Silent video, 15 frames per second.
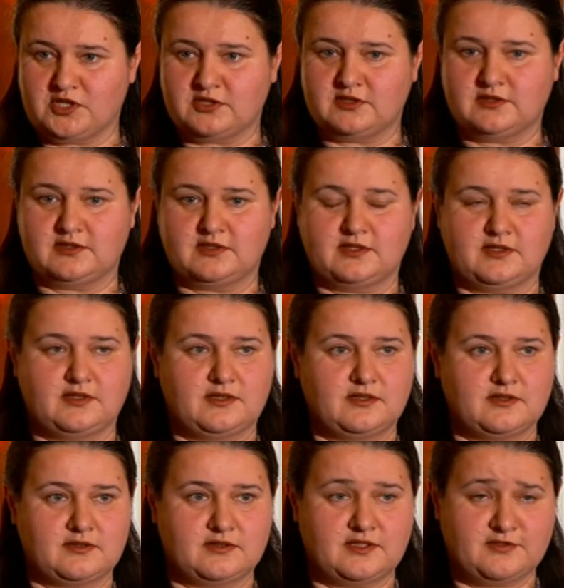will
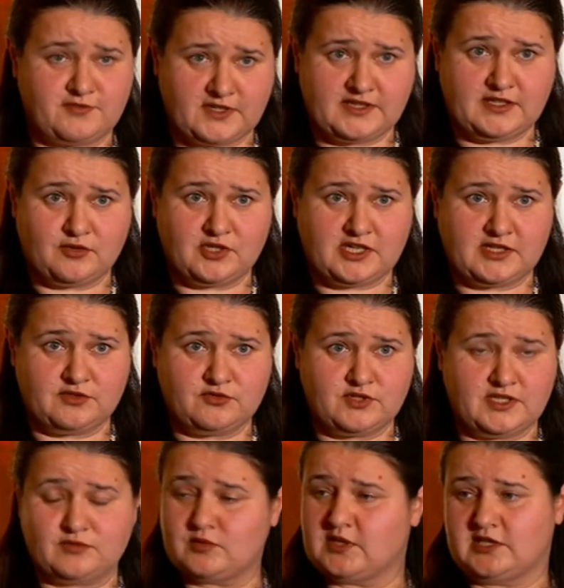defend our
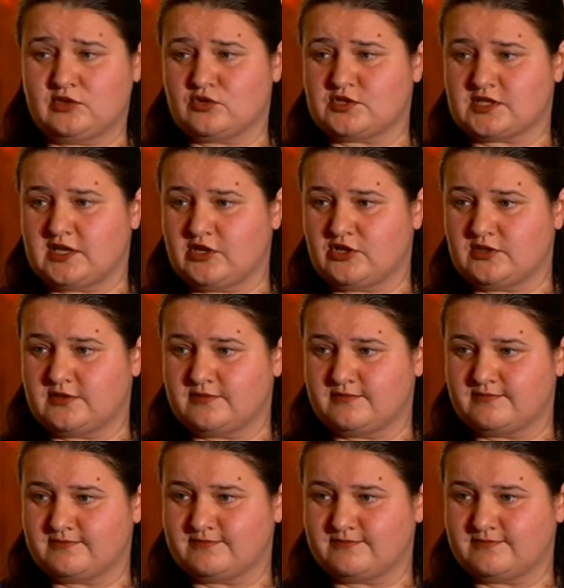country and we are not scared.